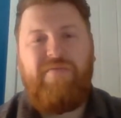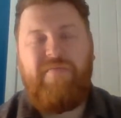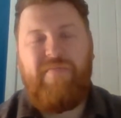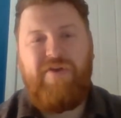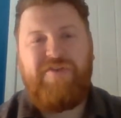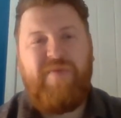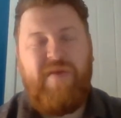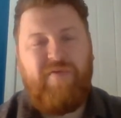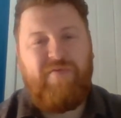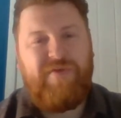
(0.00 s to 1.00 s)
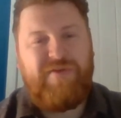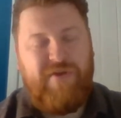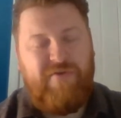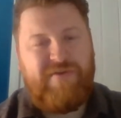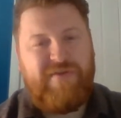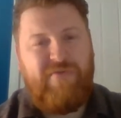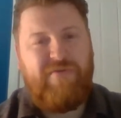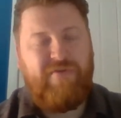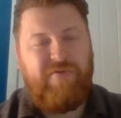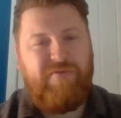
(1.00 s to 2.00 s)
What most people would do is they
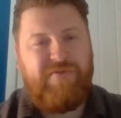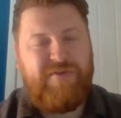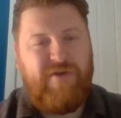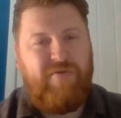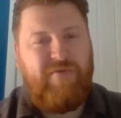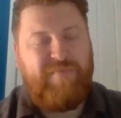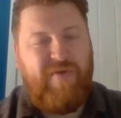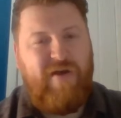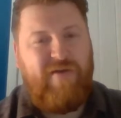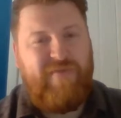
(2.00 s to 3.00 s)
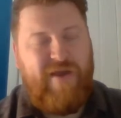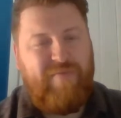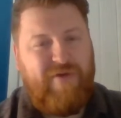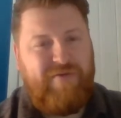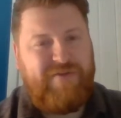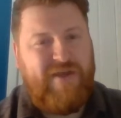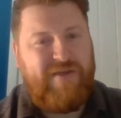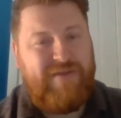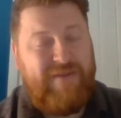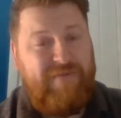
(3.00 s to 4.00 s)
would also, as part of that
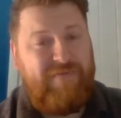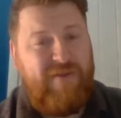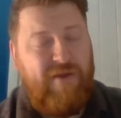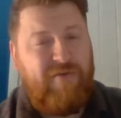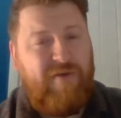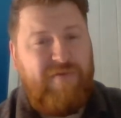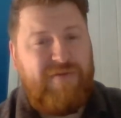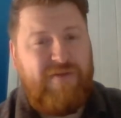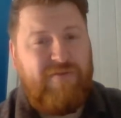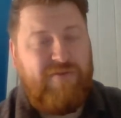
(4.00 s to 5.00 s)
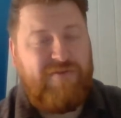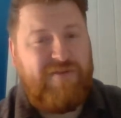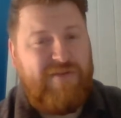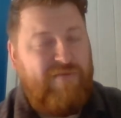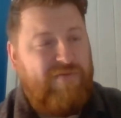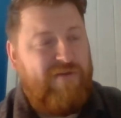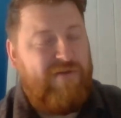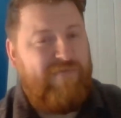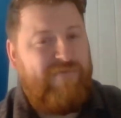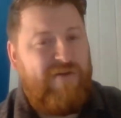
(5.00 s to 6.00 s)
process, lift the occupancy clause to say,
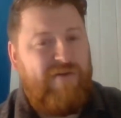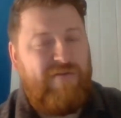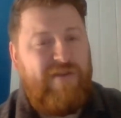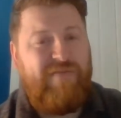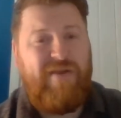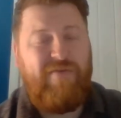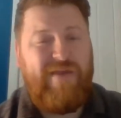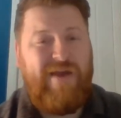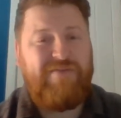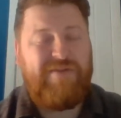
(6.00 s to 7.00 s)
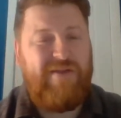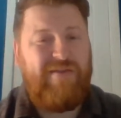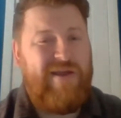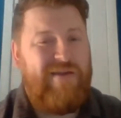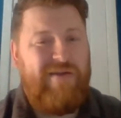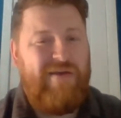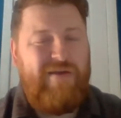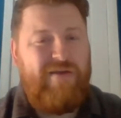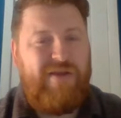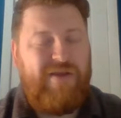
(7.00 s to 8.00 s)
well, if I can live here without it, then
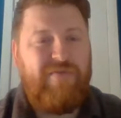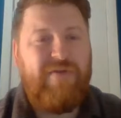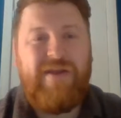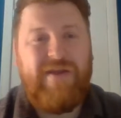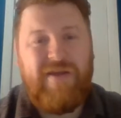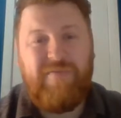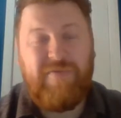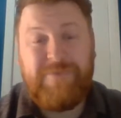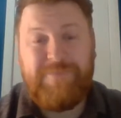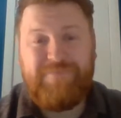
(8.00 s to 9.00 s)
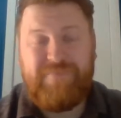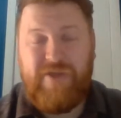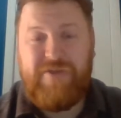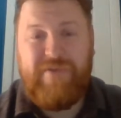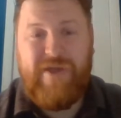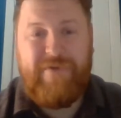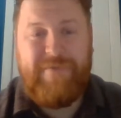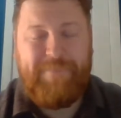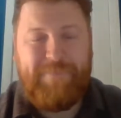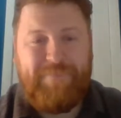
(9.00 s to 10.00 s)
you don't need it anymore, and do it that
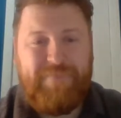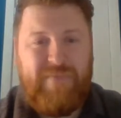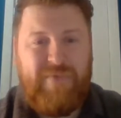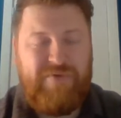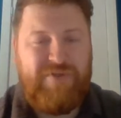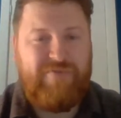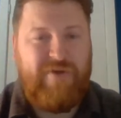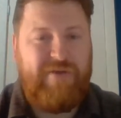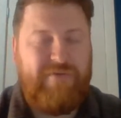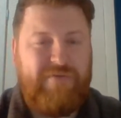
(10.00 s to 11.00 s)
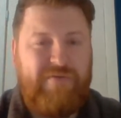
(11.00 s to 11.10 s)
way, which is great.